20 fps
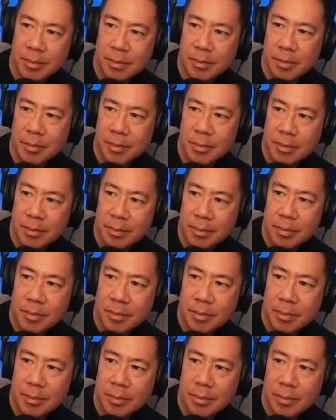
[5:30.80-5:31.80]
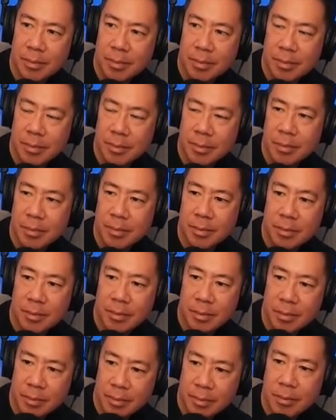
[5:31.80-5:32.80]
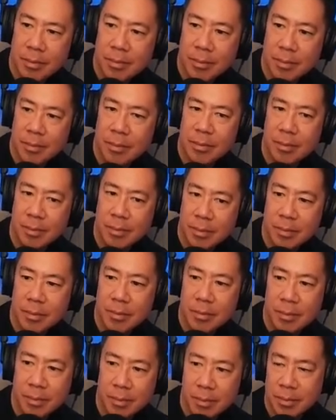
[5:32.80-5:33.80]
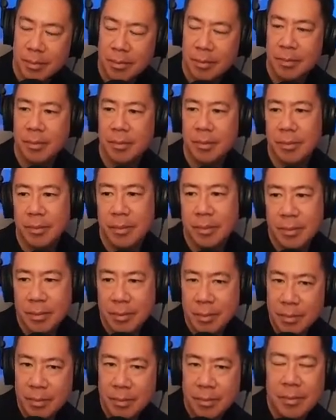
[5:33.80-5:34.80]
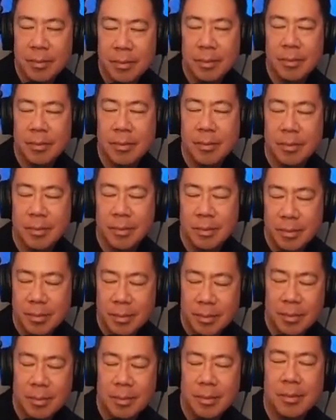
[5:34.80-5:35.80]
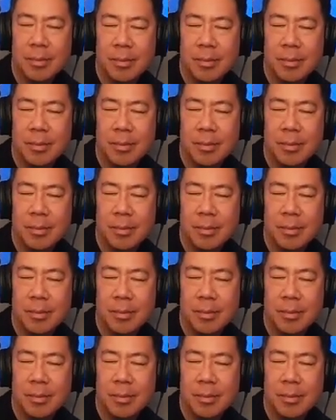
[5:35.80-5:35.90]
(silent)